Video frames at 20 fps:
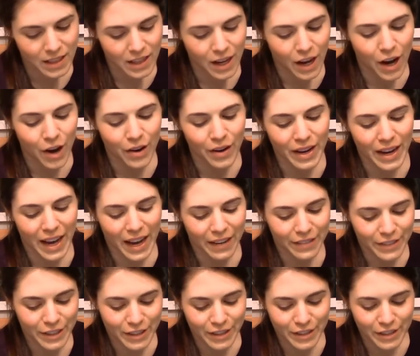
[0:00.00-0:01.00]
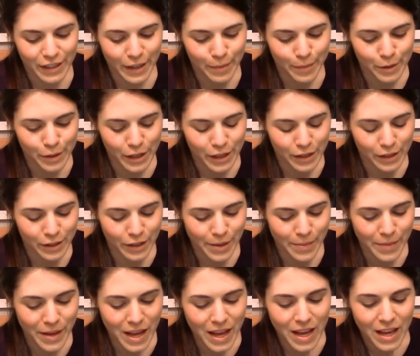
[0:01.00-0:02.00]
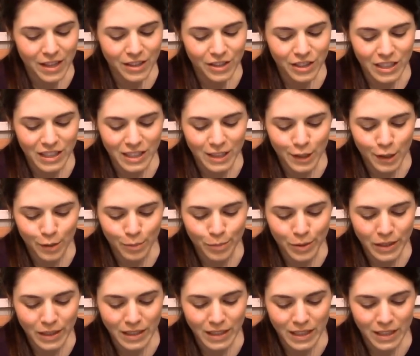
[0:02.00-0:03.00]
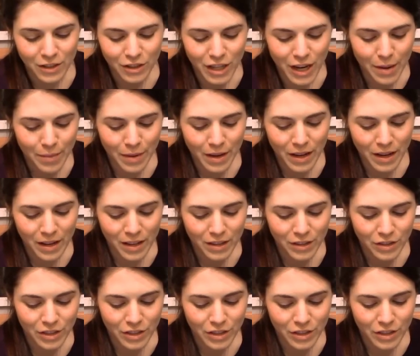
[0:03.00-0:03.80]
Oh yeah, after her temper tantrum. She's still pissed at Gemma.